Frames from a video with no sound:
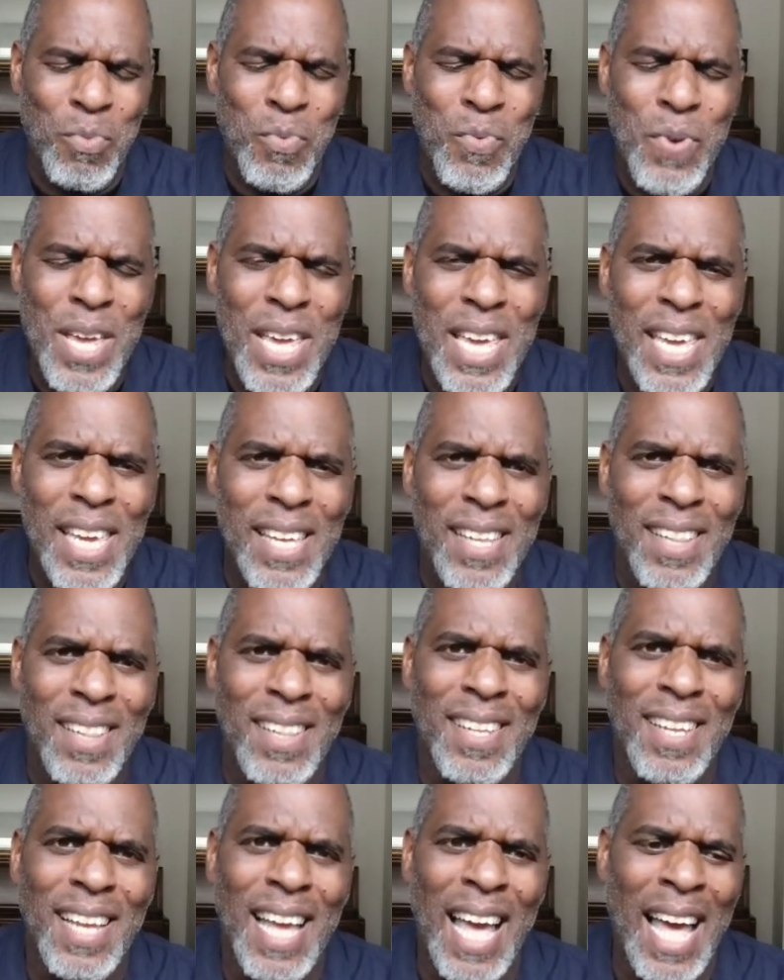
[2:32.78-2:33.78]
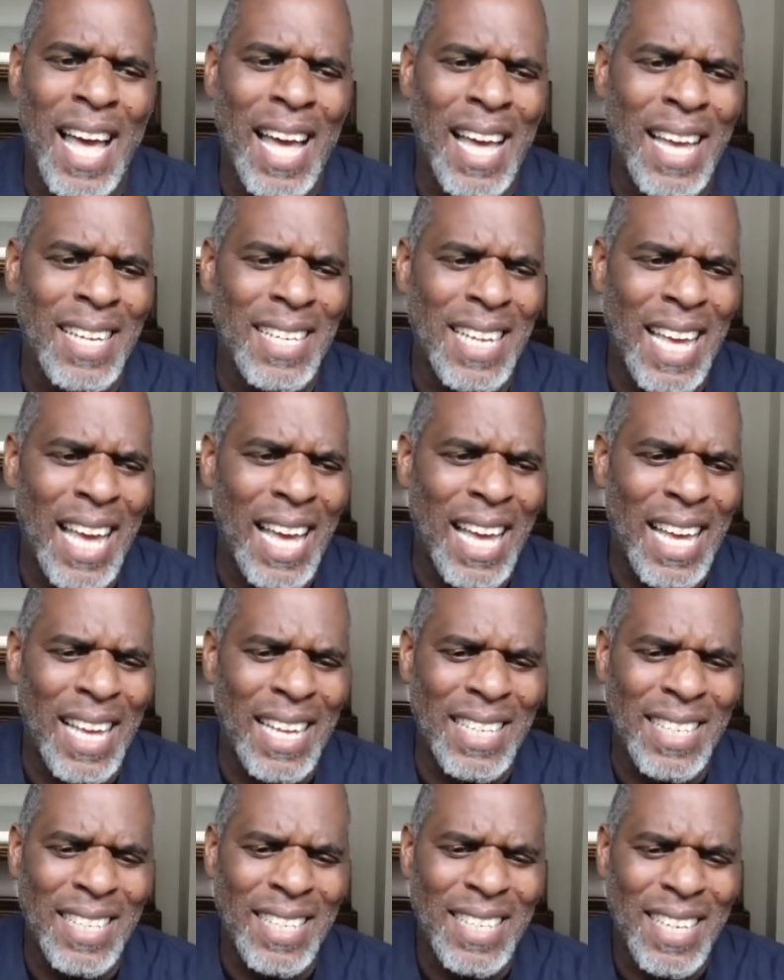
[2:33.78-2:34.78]
real
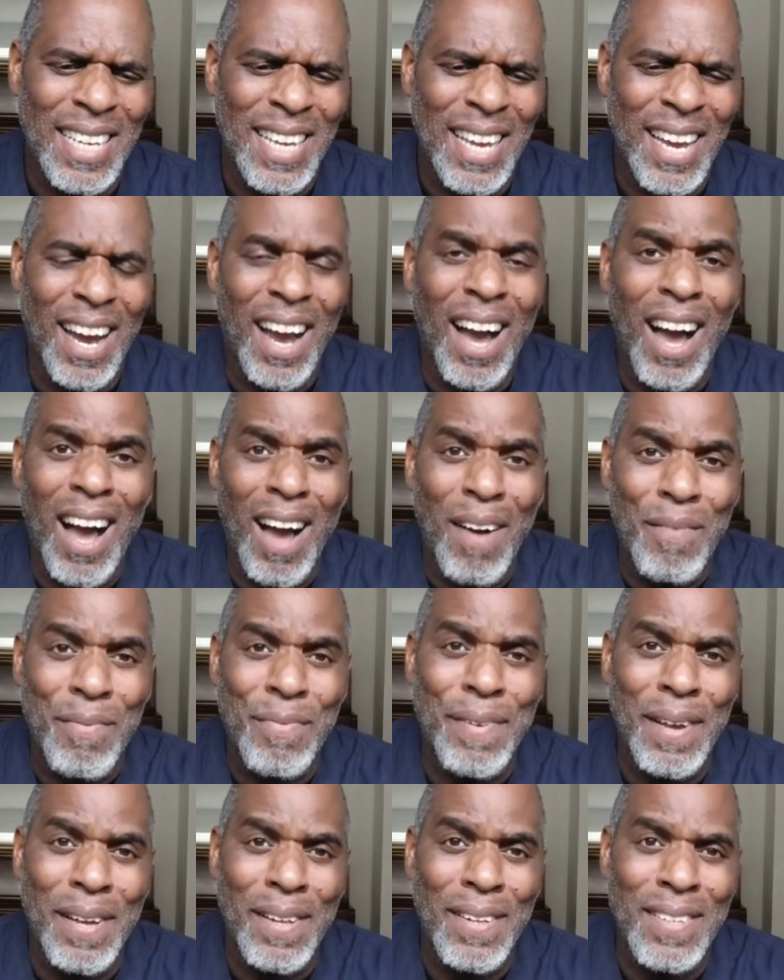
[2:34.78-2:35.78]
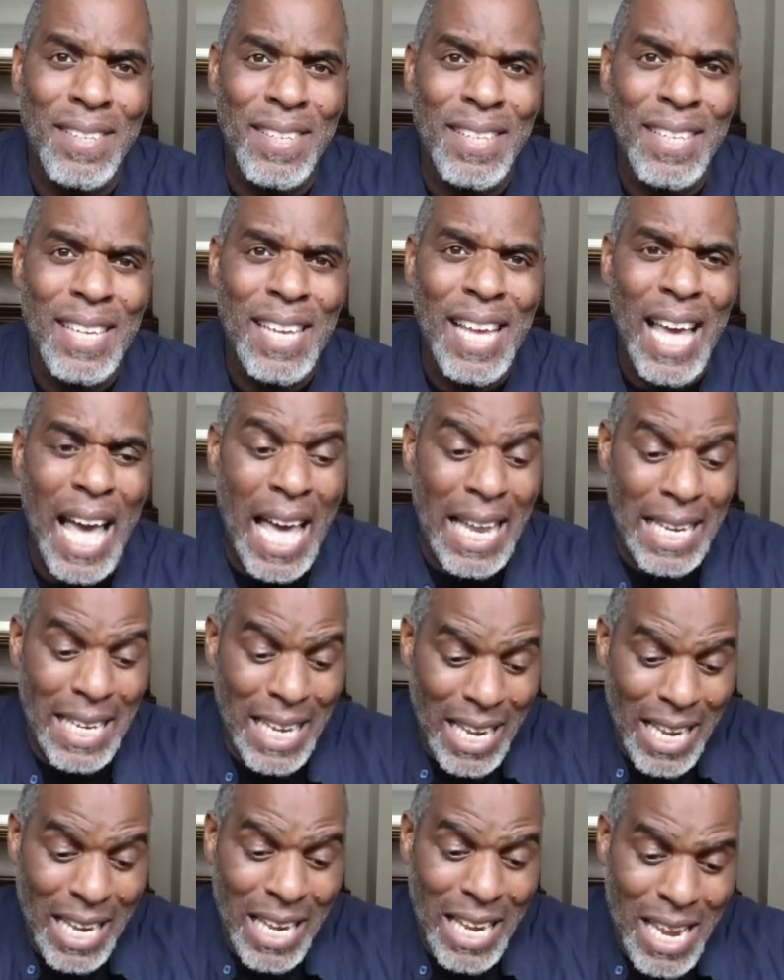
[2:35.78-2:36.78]
and heartfelt
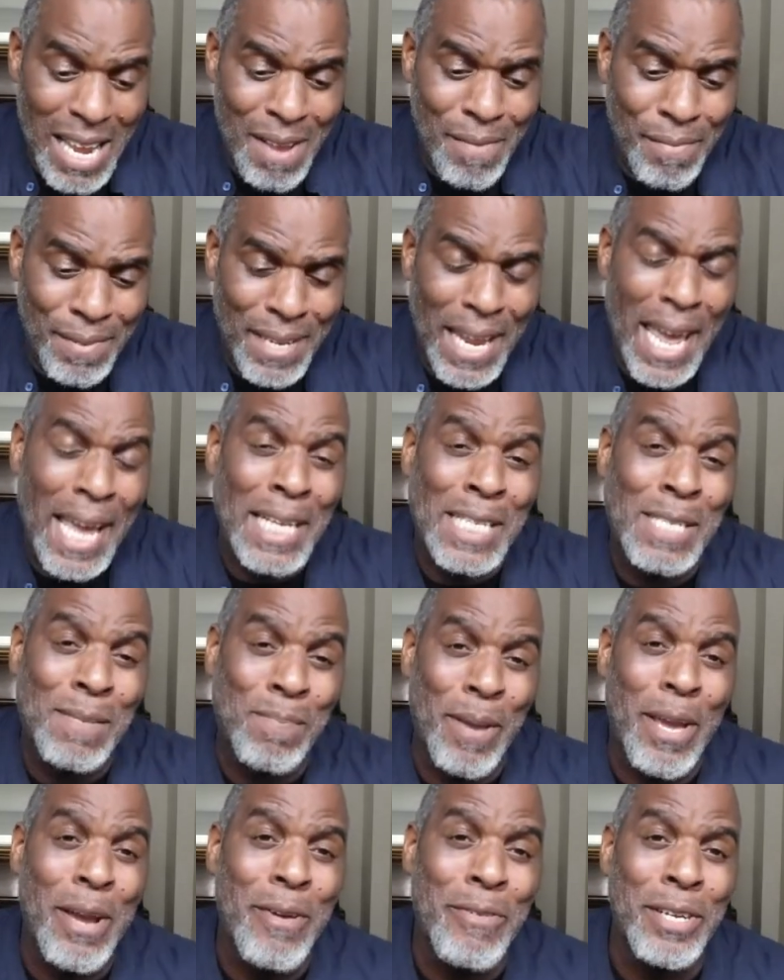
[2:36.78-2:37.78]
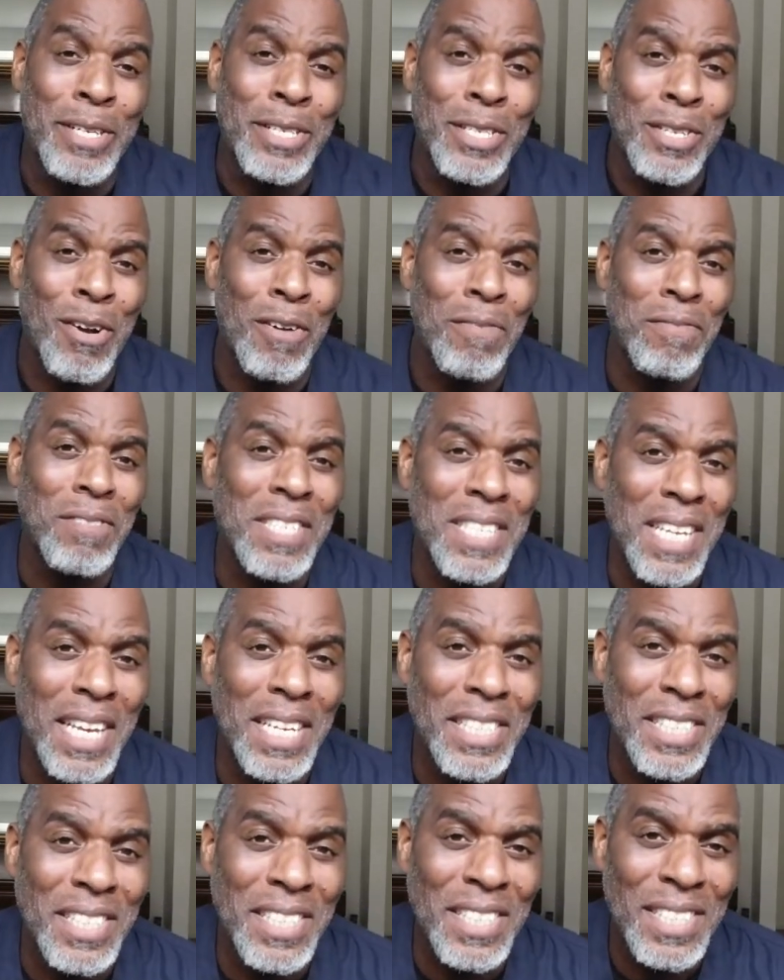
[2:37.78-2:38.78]
and lived experience
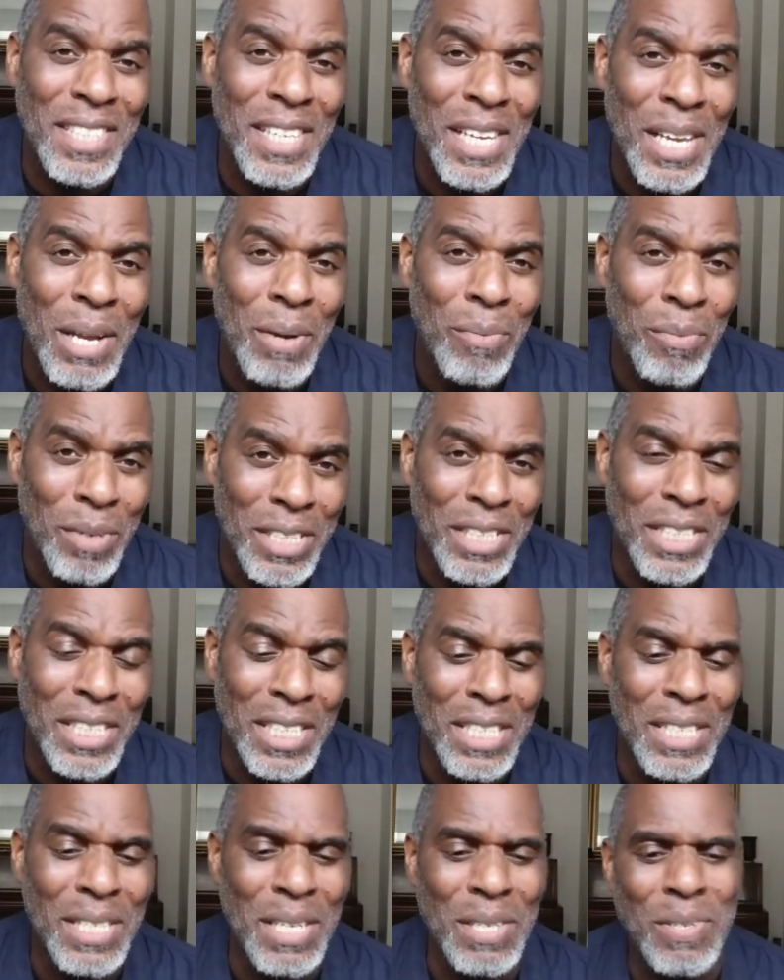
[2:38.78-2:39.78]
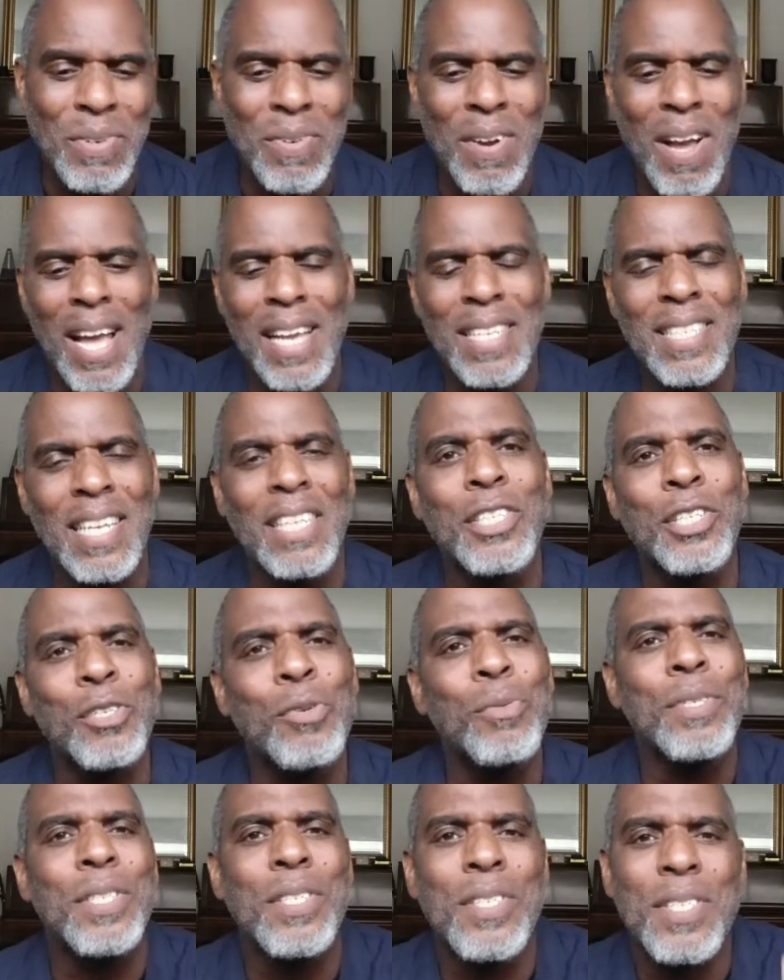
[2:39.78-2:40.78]
conversations with Jesus Christ. And she
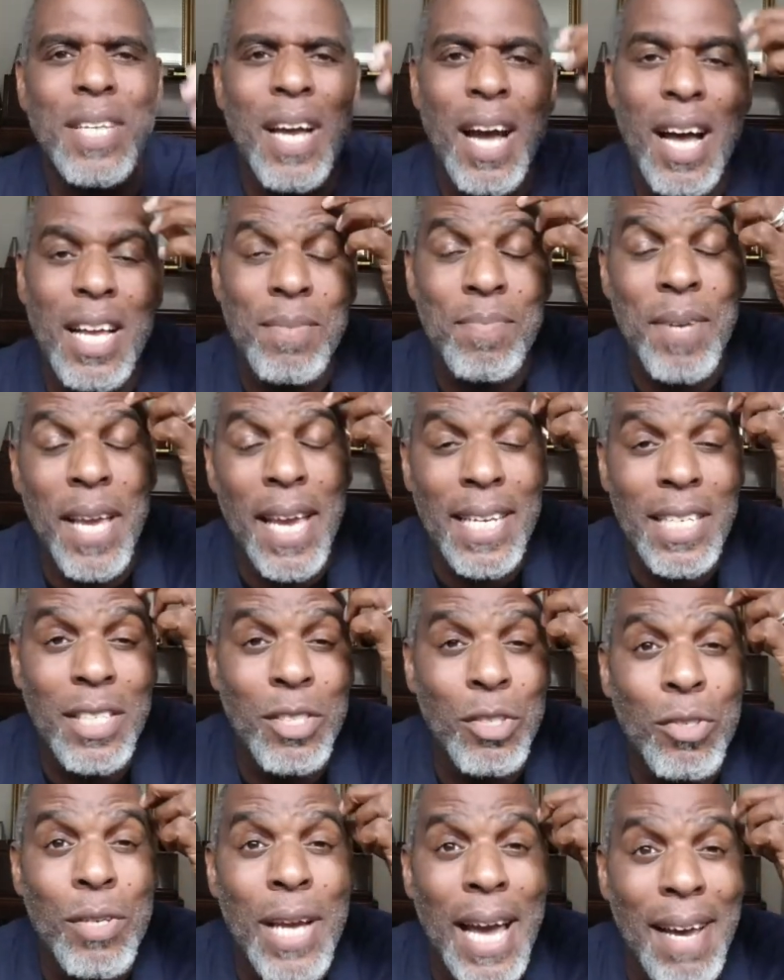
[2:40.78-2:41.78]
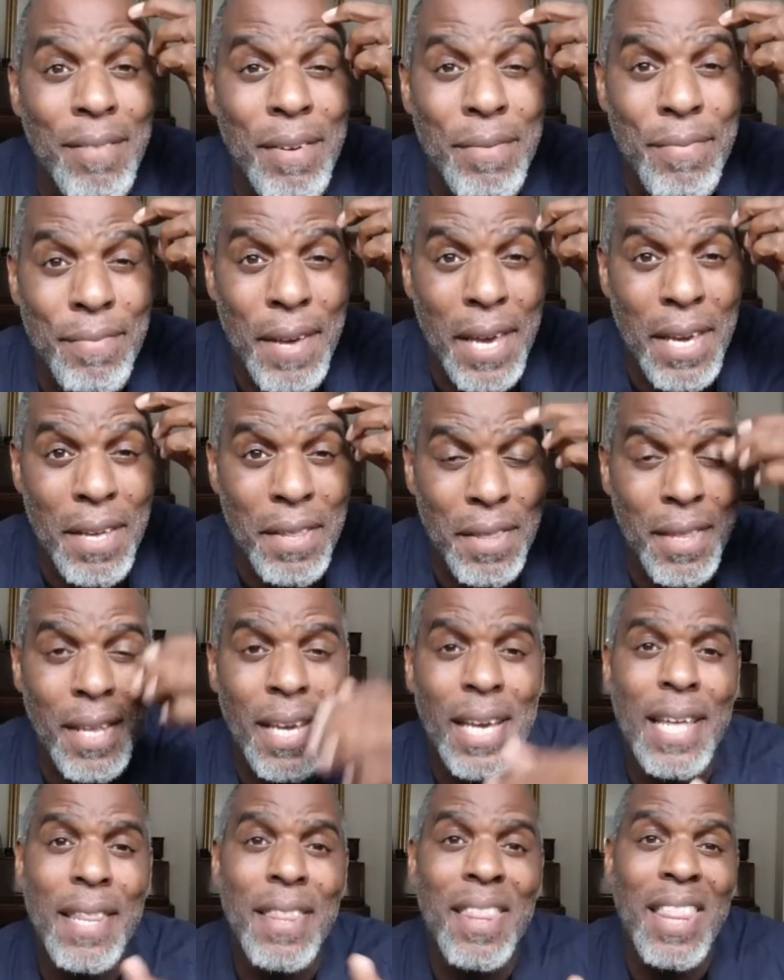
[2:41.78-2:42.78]
always used to ask me, Eddie, do you have a faith
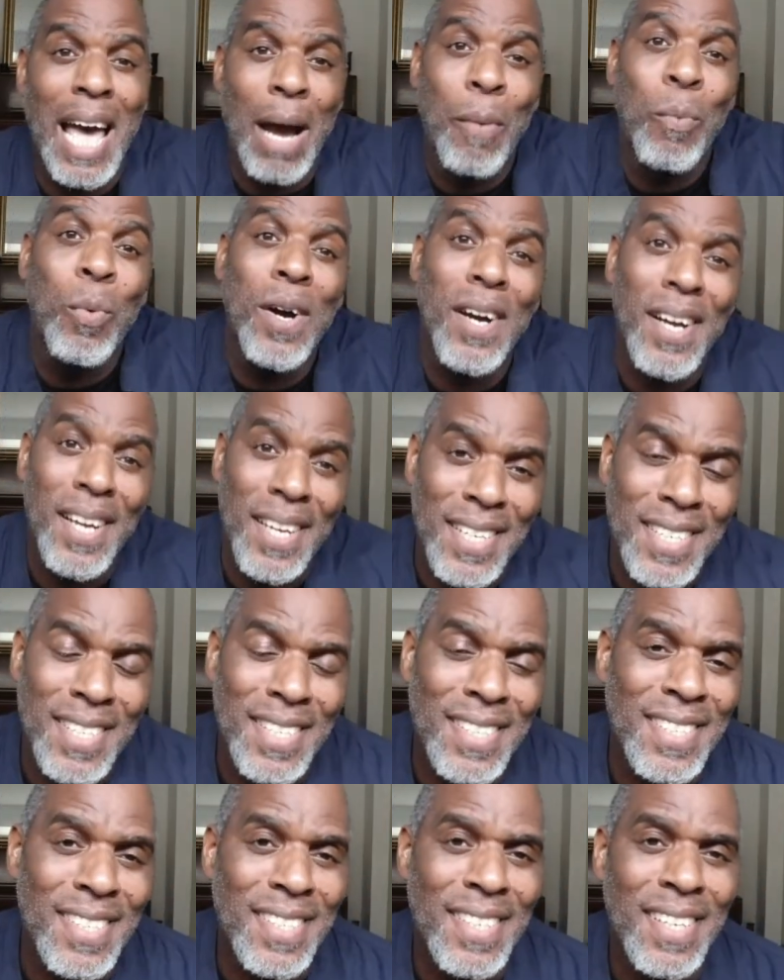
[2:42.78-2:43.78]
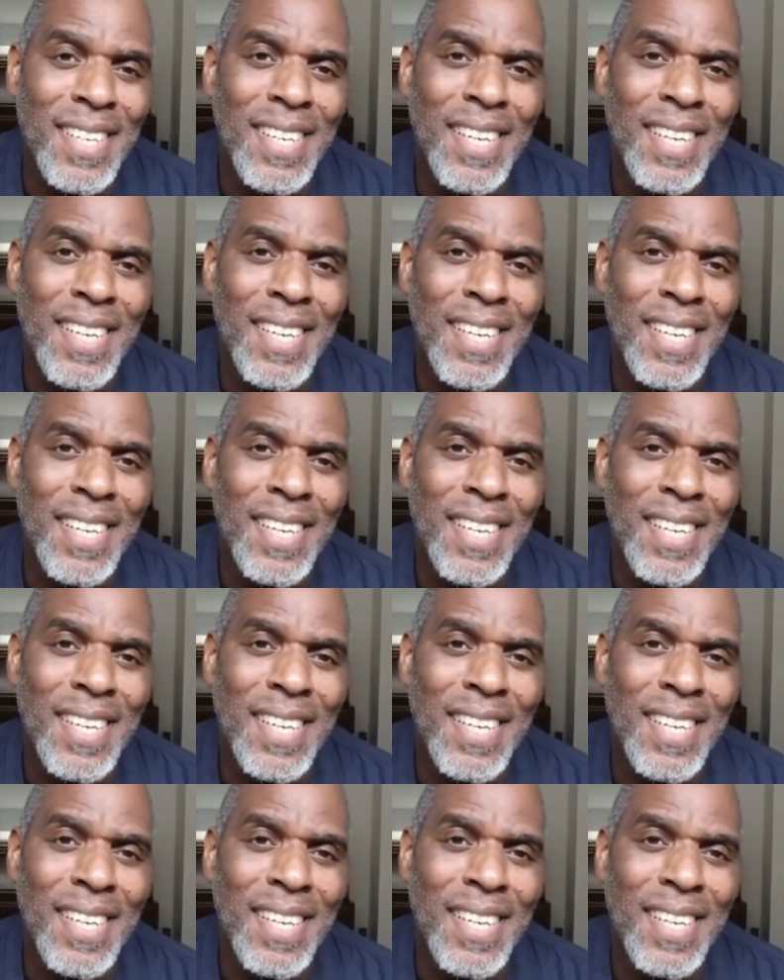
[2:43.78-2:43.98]
that works?